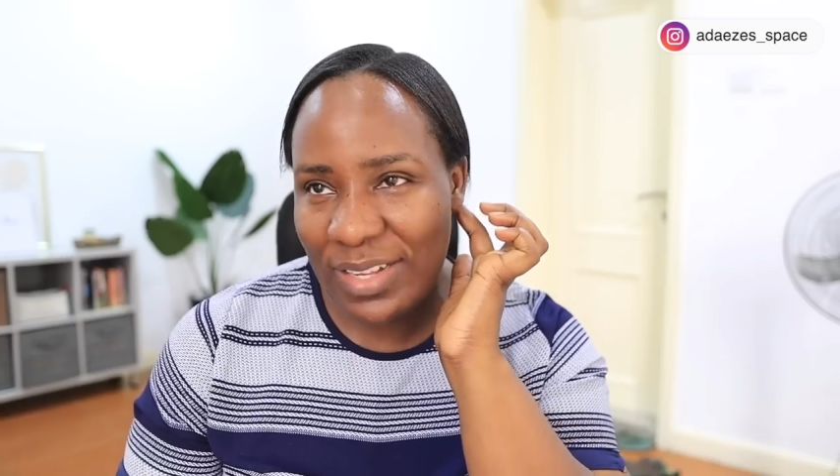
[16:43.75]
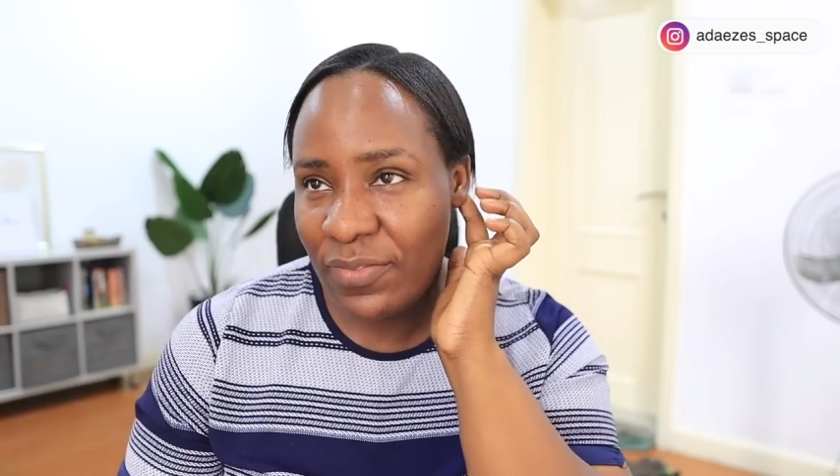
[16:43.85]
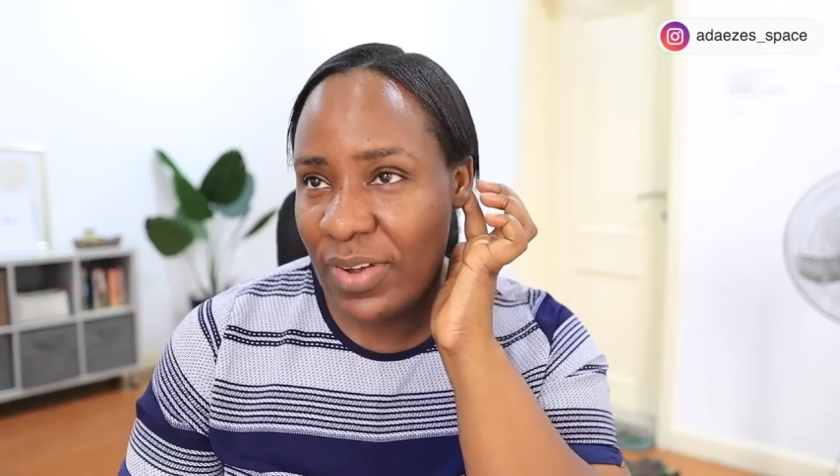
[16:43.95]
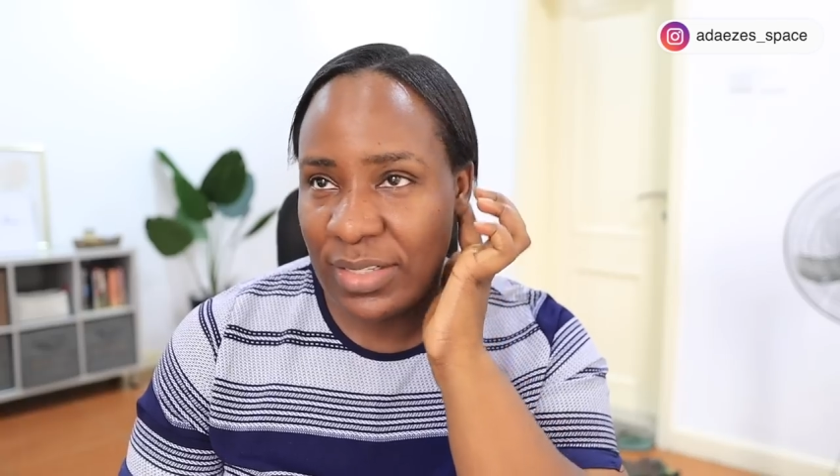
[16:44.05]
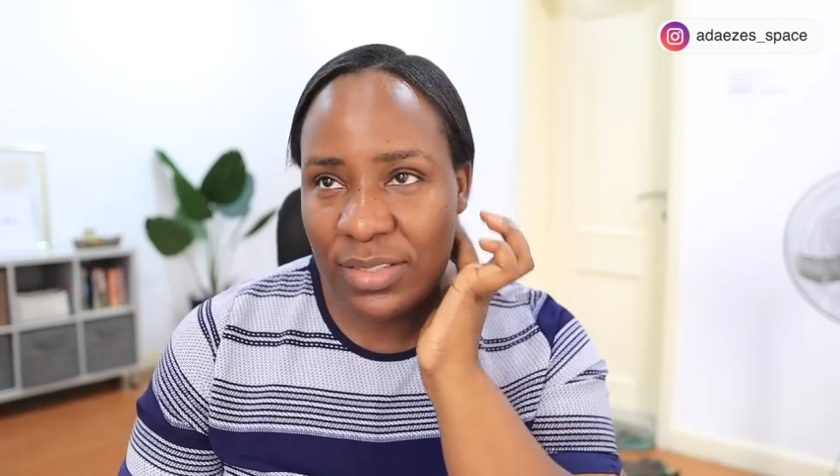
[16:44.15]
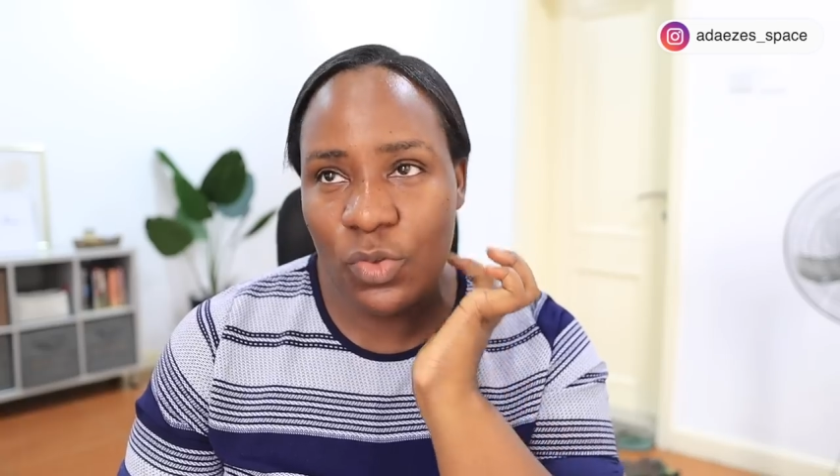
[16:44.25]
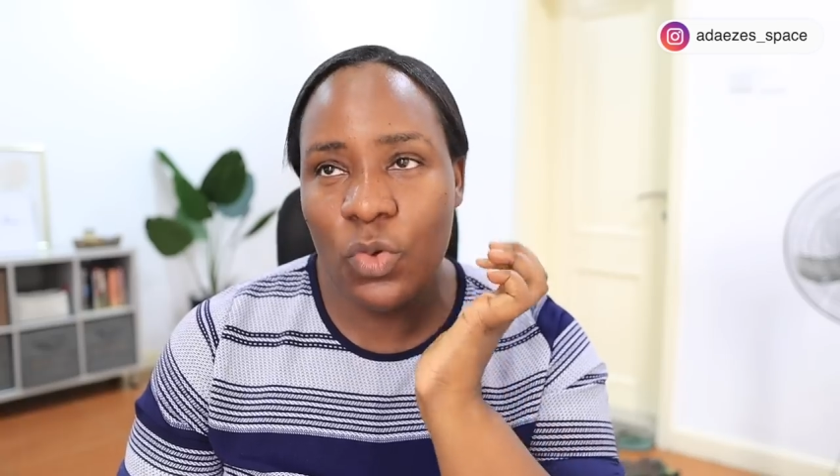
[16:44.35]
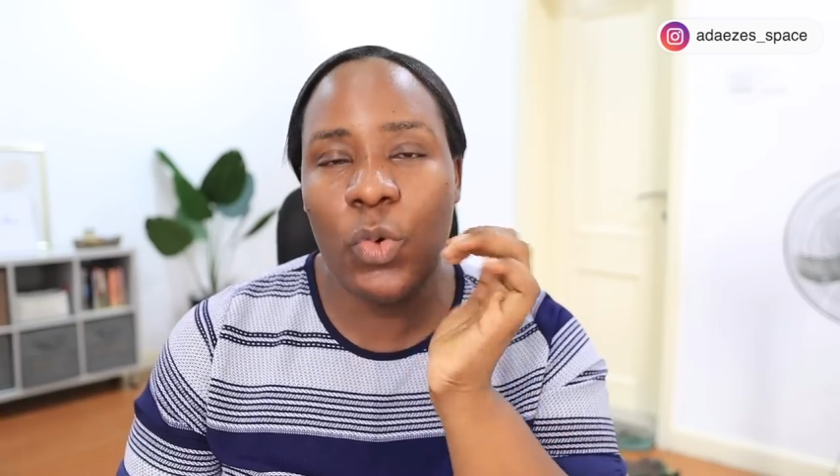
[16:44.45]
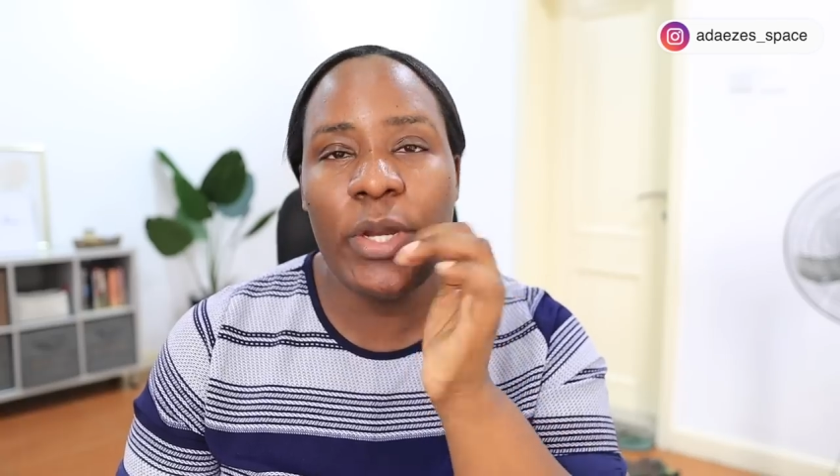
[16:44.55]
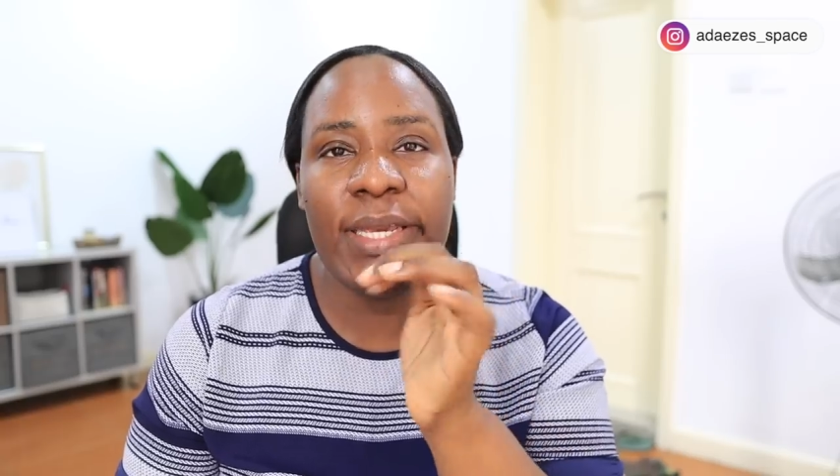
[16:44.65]
that in fact, no
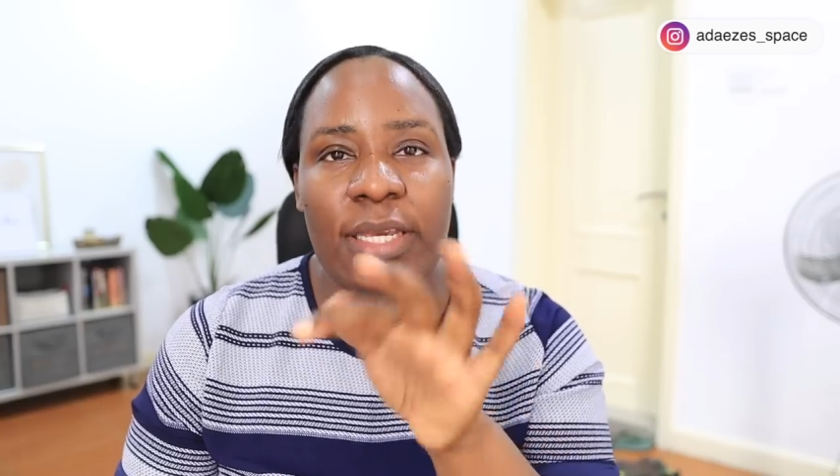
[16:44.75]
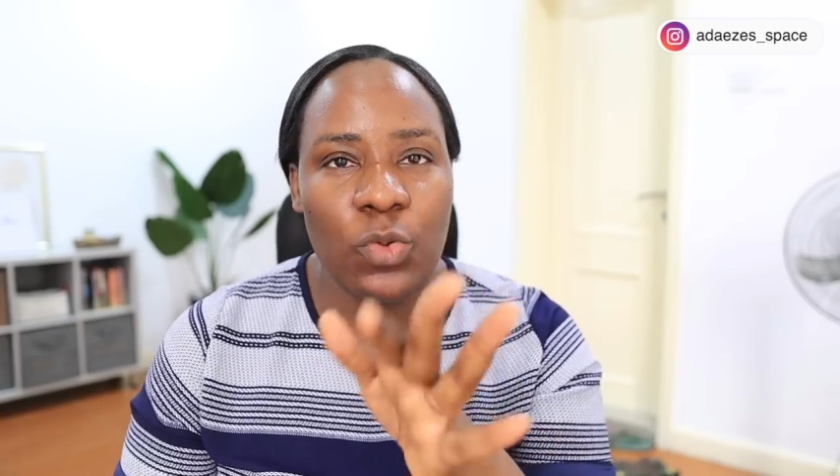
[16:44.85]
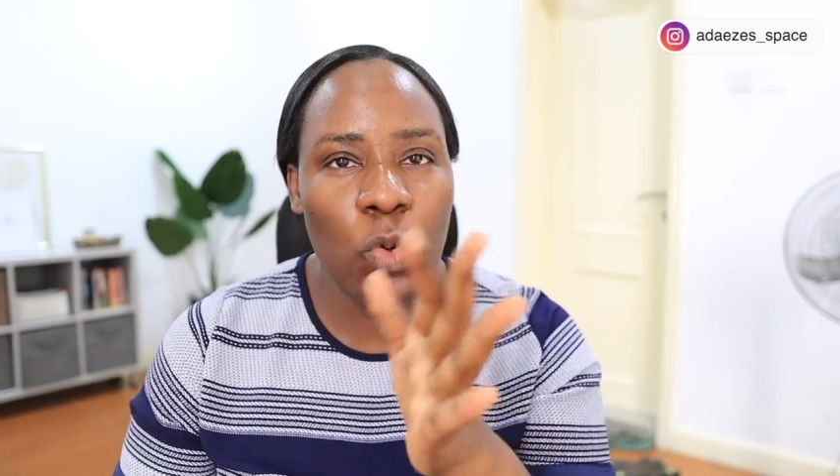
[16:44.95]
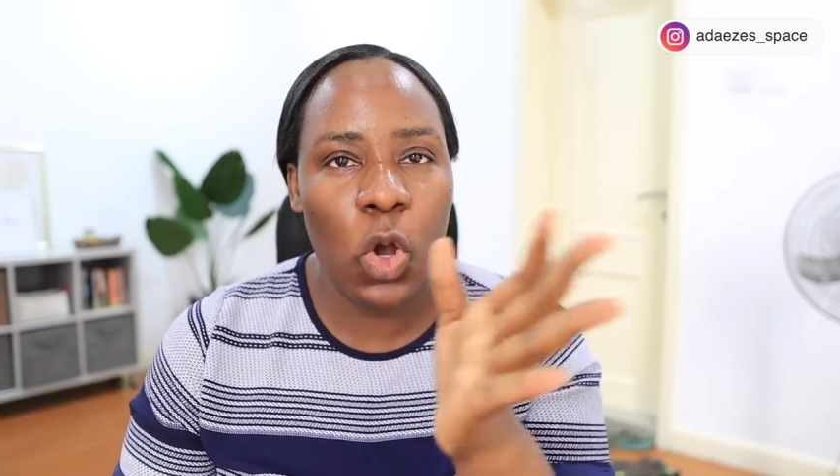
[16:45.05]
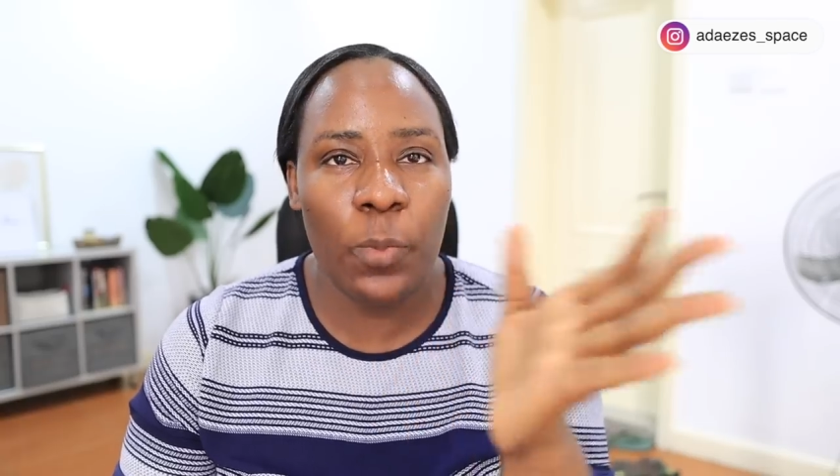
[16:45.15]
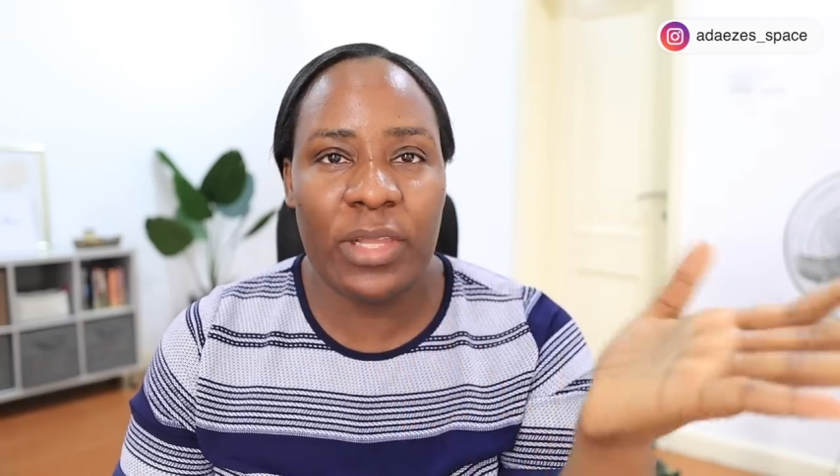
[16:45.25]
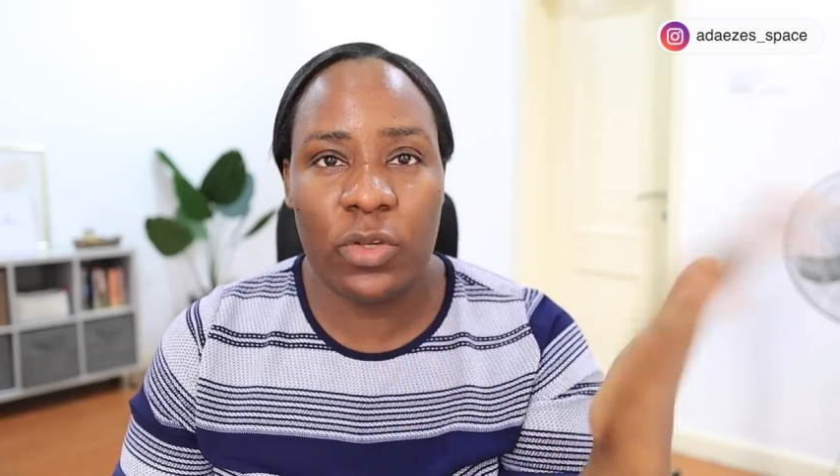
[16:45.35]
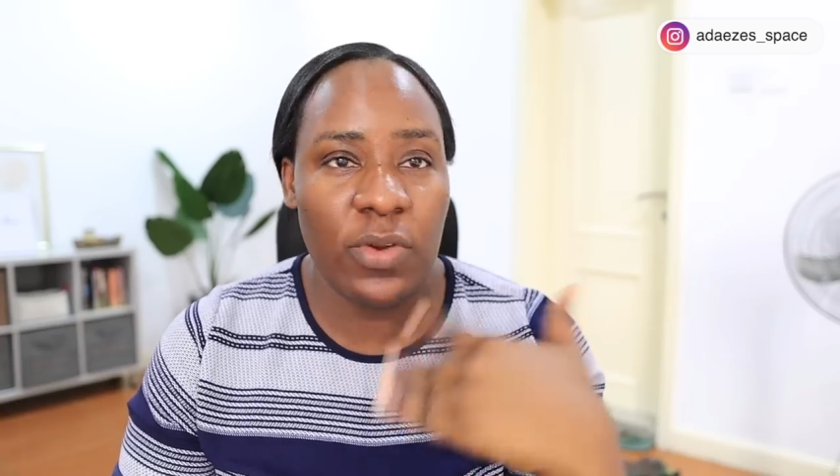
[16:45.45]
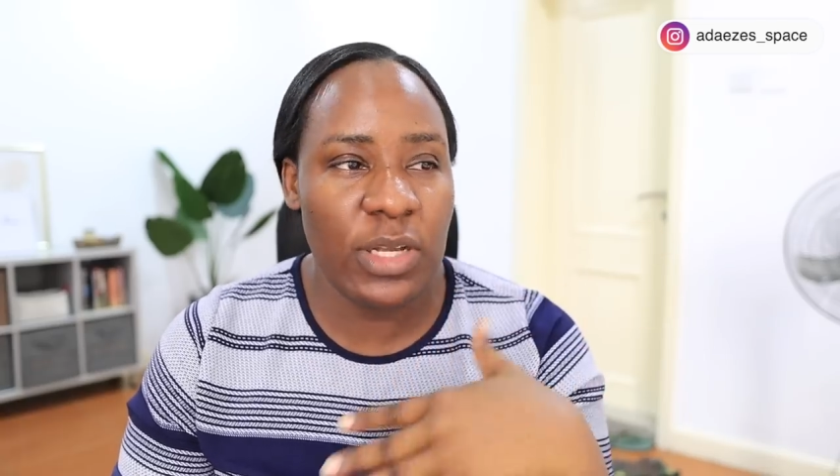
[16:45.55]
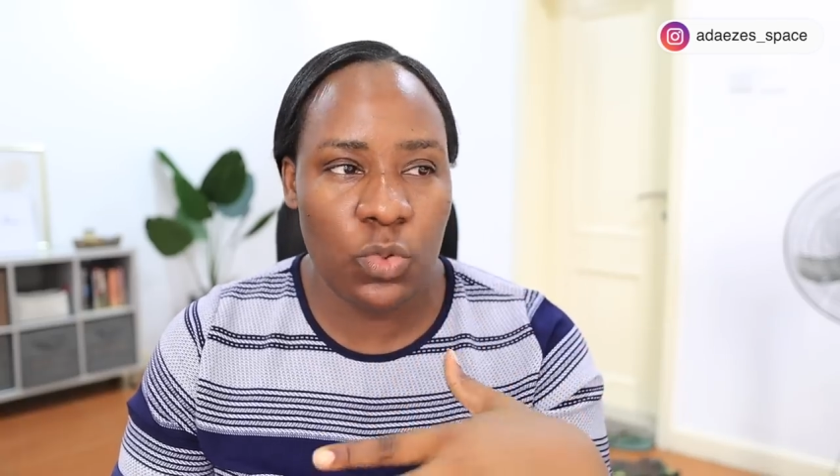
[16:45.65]
going in, no coming out
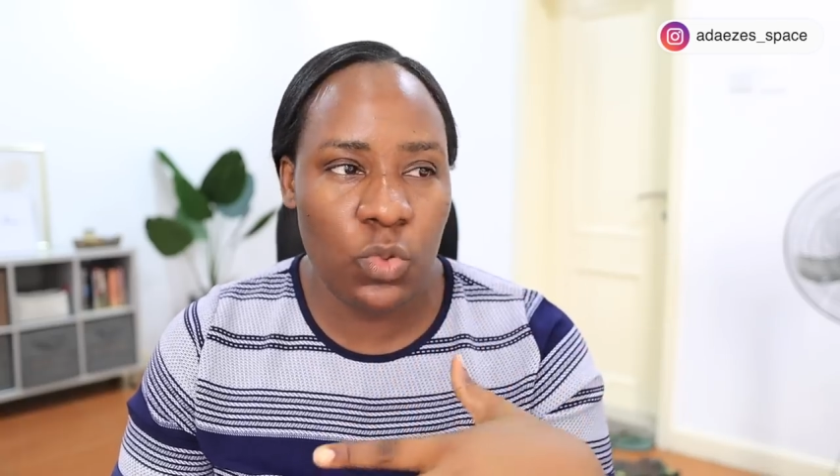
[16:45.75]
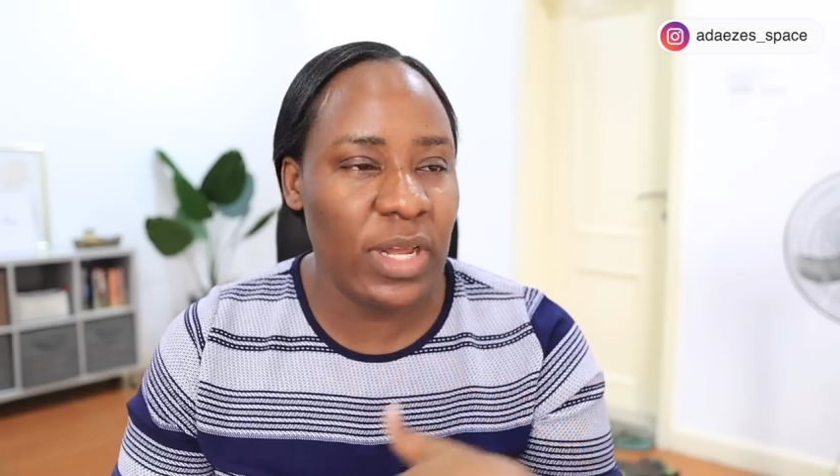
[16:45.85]
of our school,